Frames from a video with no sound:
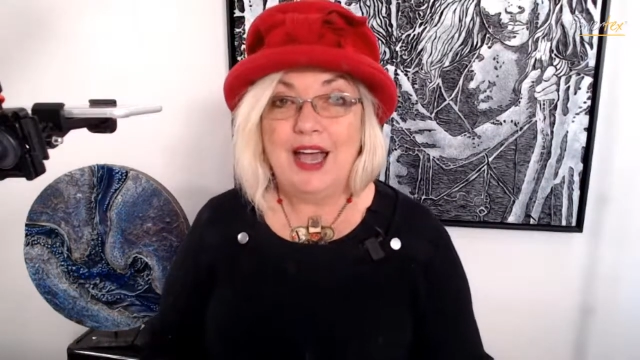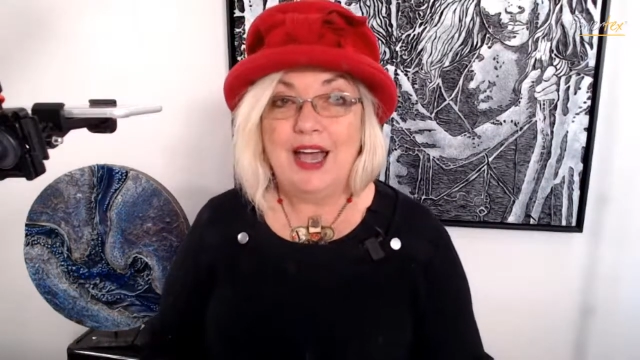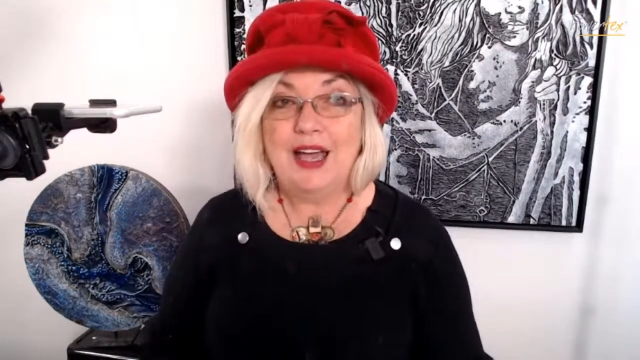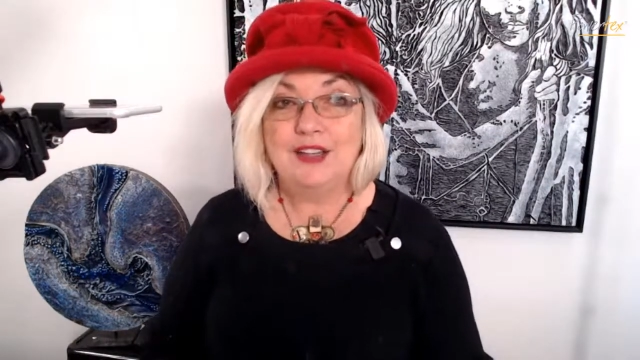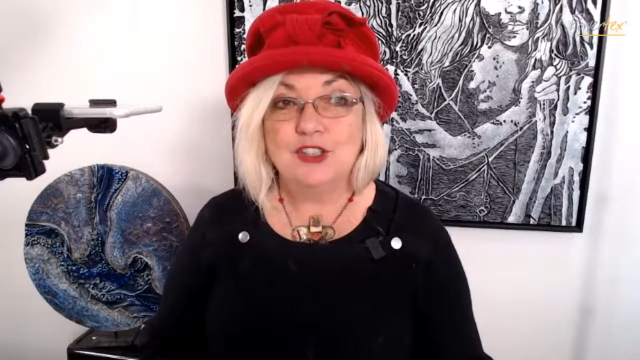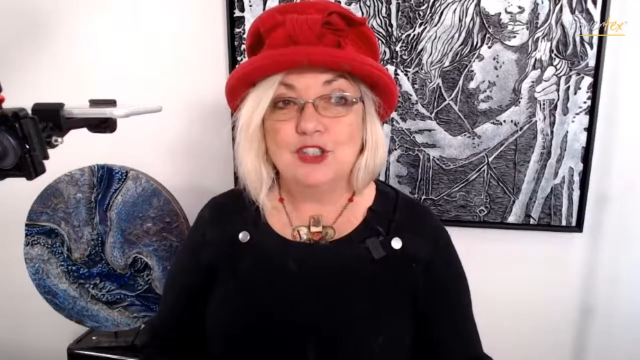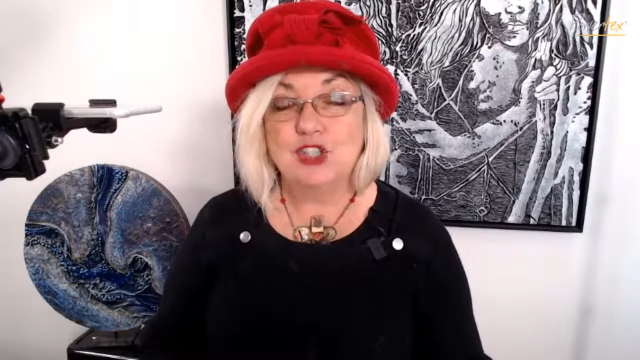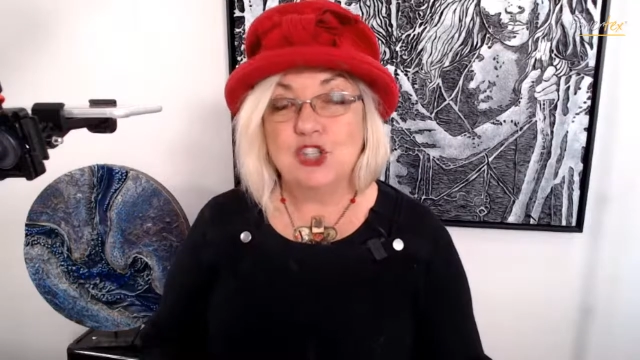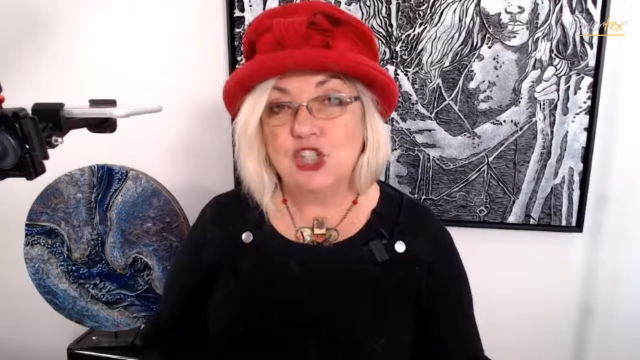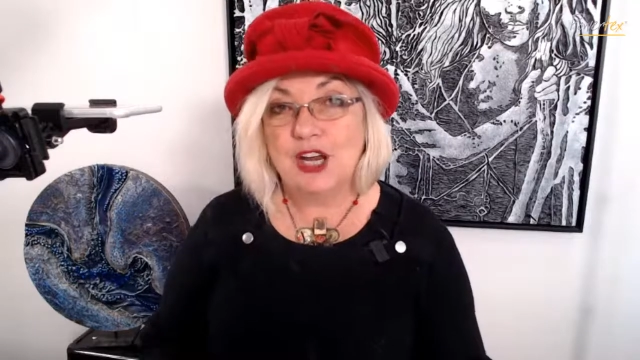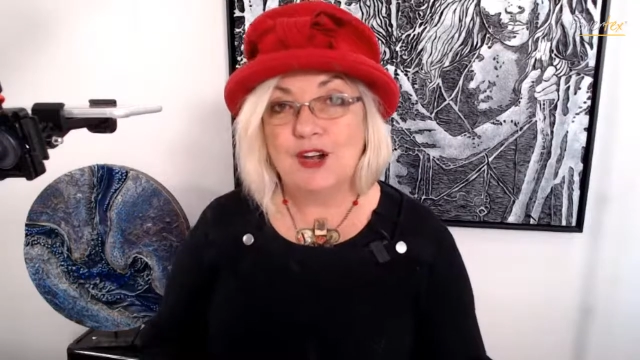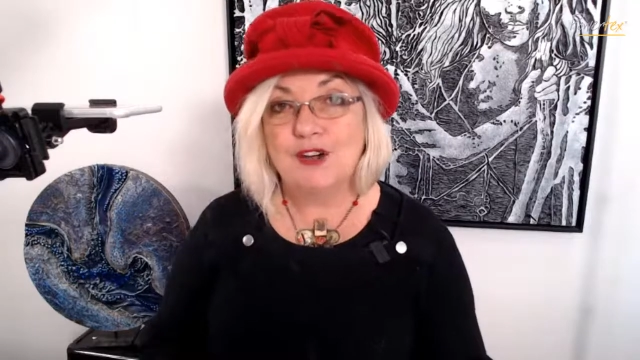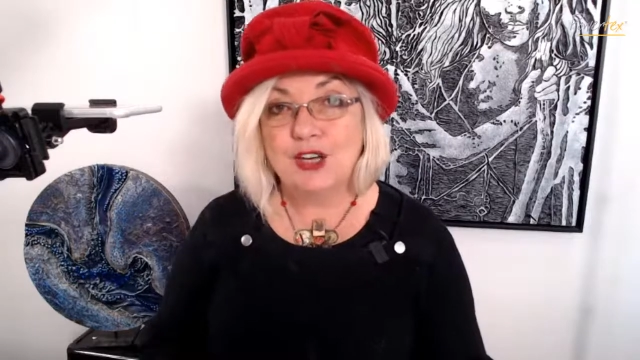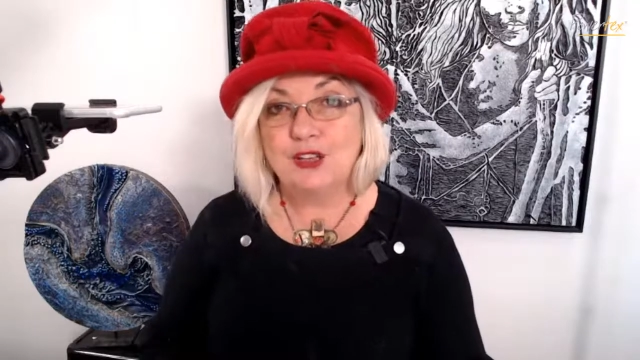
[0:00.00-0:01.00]
and
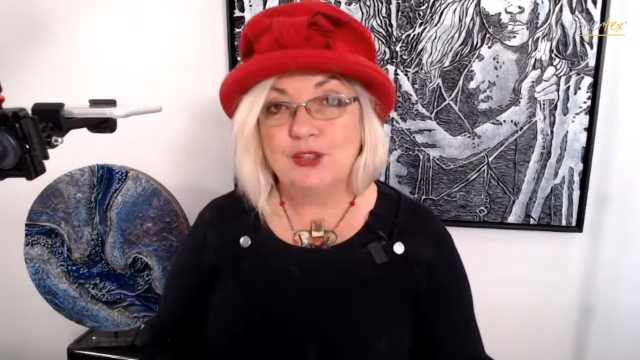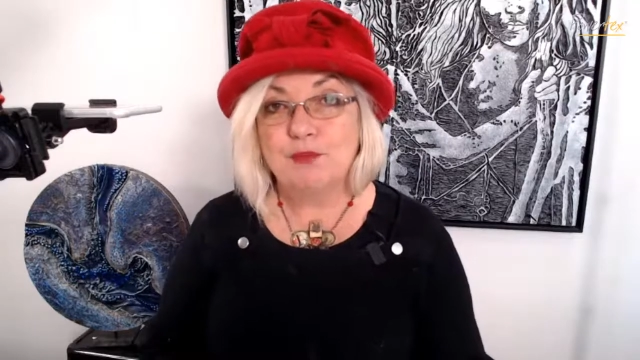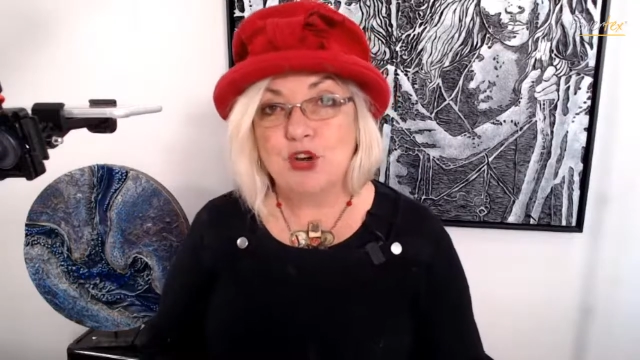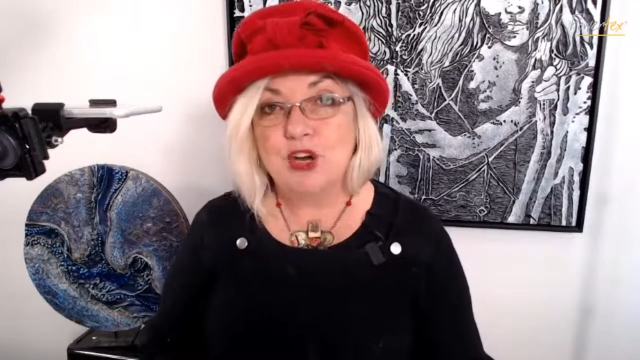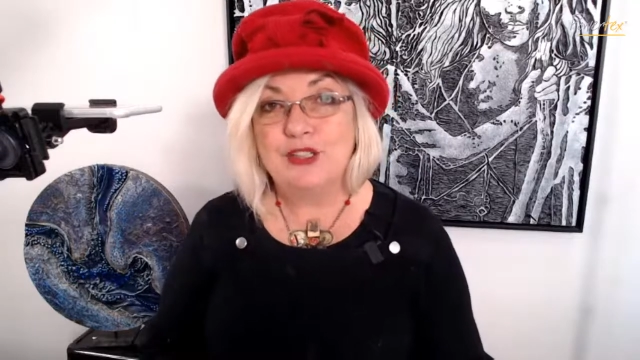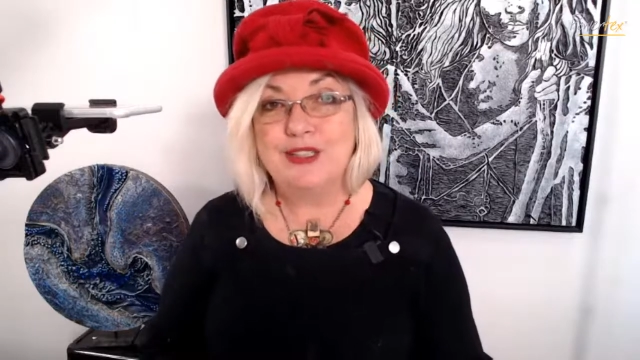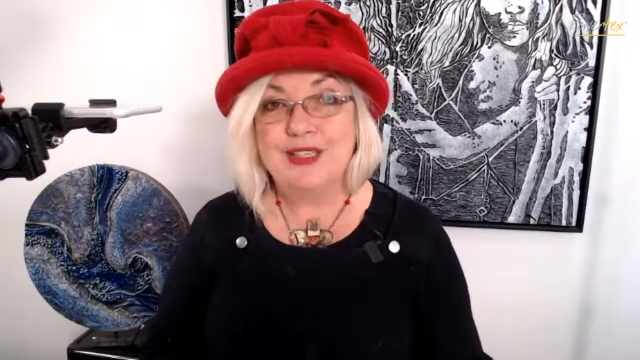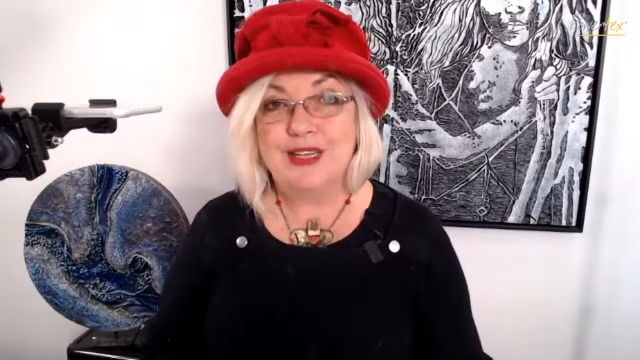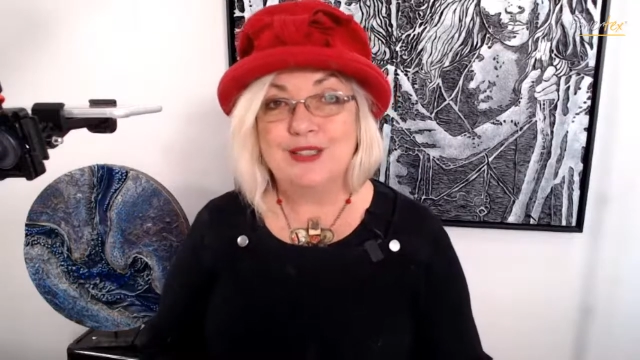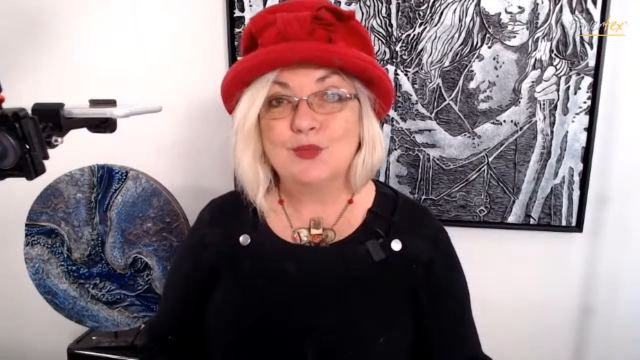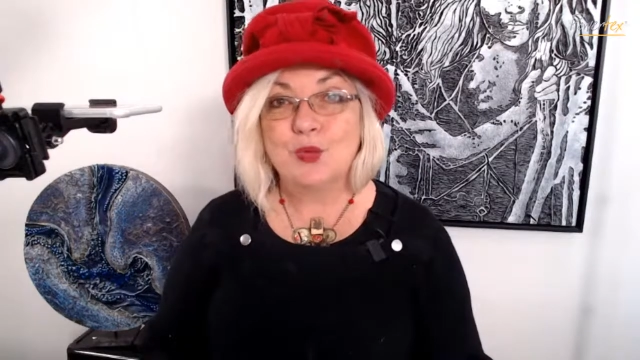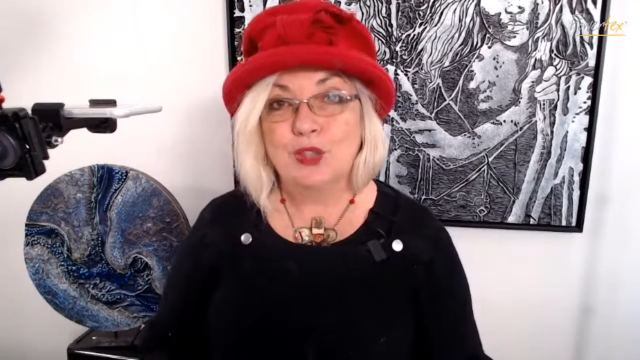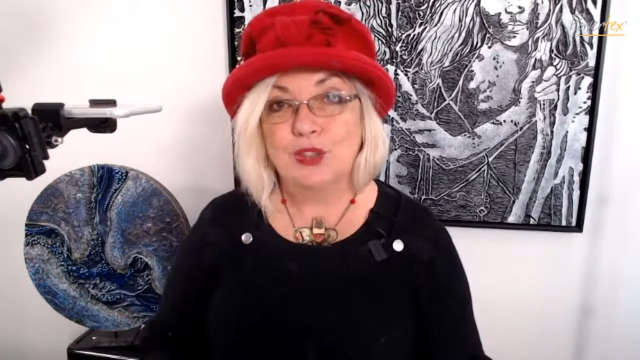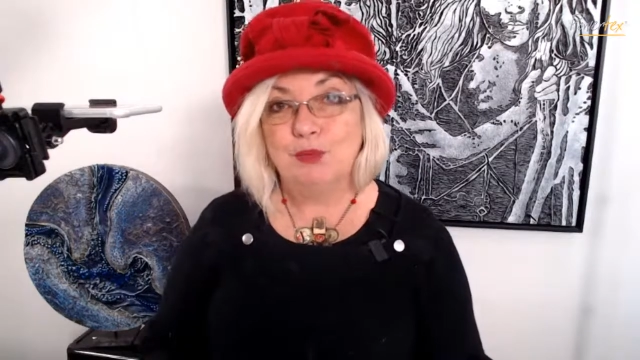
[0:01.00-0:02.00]
sharing the
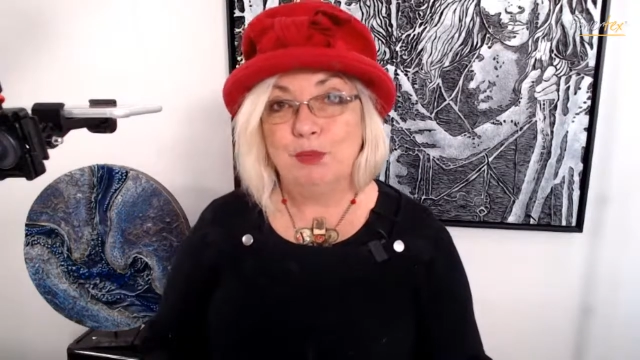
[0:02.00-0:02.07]
process with